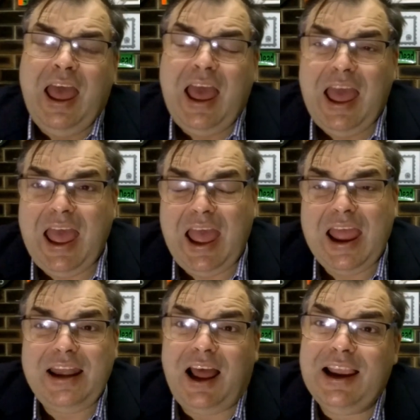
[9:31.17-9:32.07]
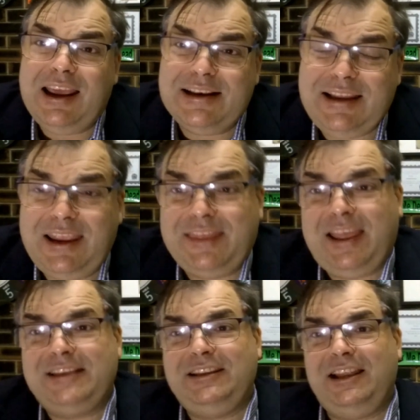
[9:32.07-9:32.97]
And I got to tell you,
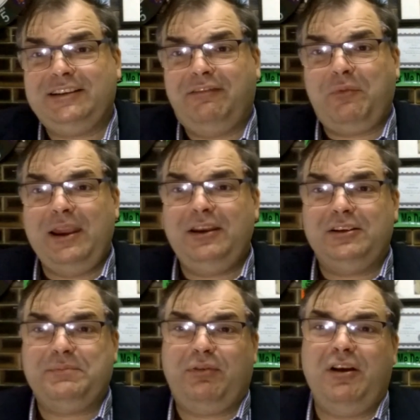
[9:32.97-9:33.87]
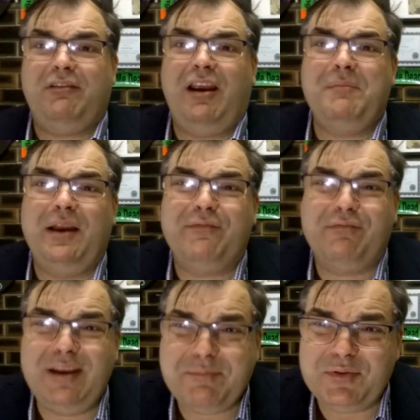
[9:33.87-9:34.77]
the Archie Luxury Weight Loss Program, I've
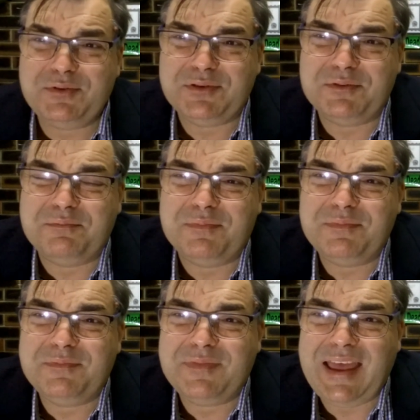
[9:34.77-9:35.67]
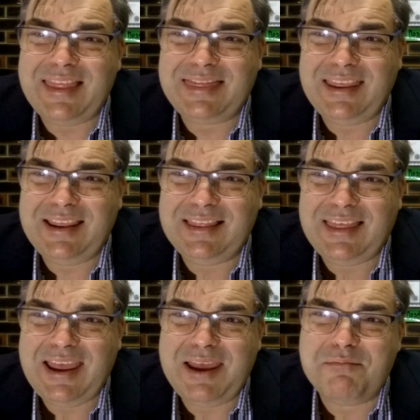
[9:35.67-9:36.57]
rebooted that thing
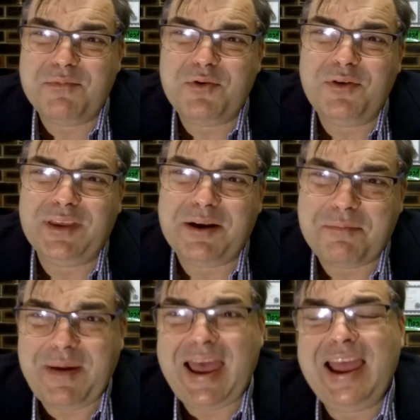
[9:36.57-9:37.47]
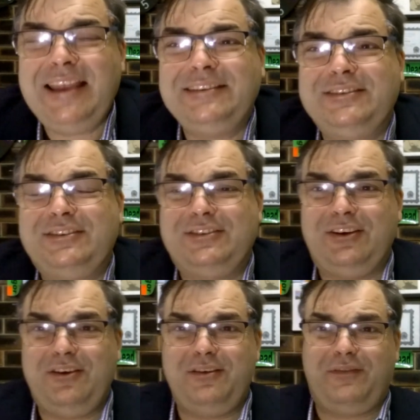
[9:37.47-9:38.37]
there more than a bad
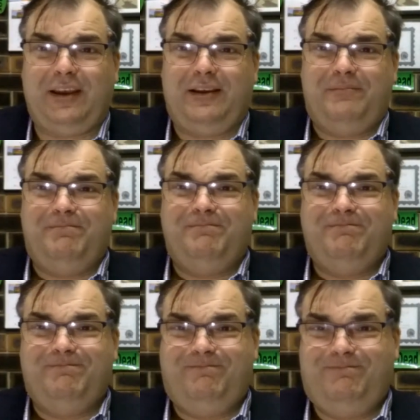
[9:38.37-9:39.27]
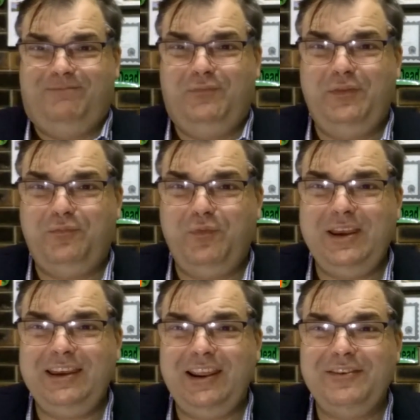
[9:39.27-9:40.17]
server with
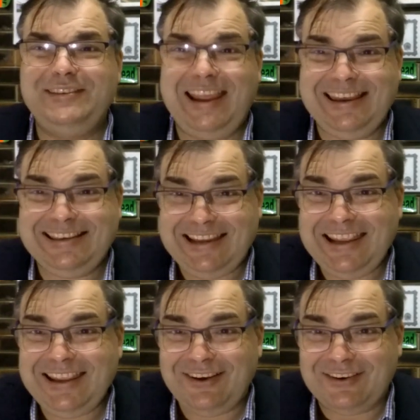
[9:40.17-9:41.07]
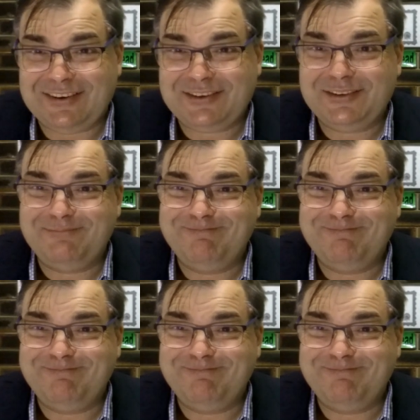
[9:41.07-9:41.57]
Windows N T on it.